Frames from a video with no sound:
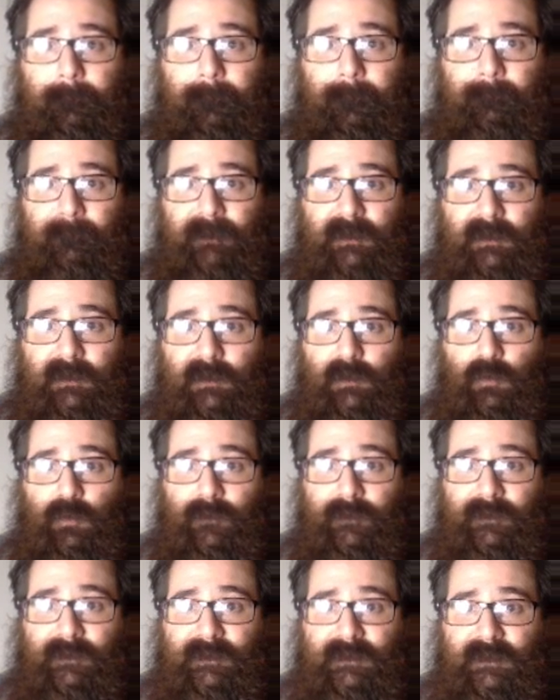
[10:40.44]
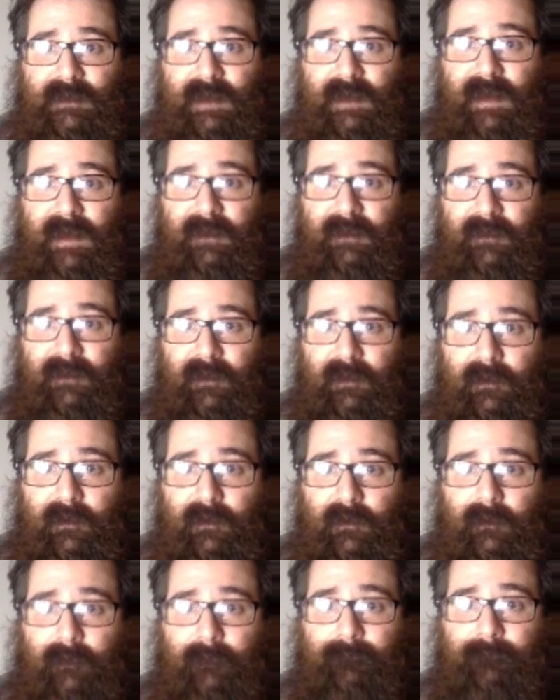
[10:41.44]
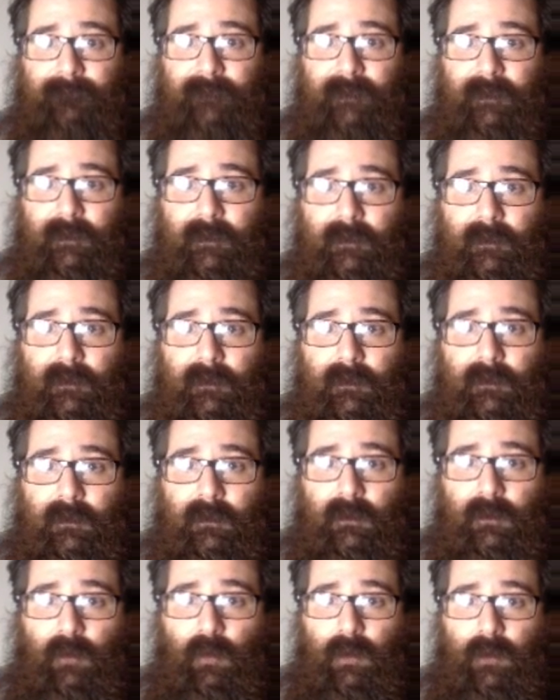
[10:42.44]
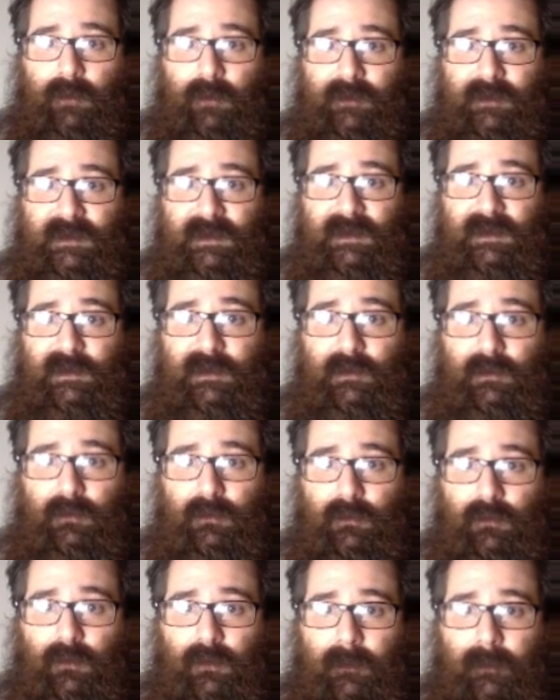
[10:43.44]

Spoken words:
be equal to secant theta, where du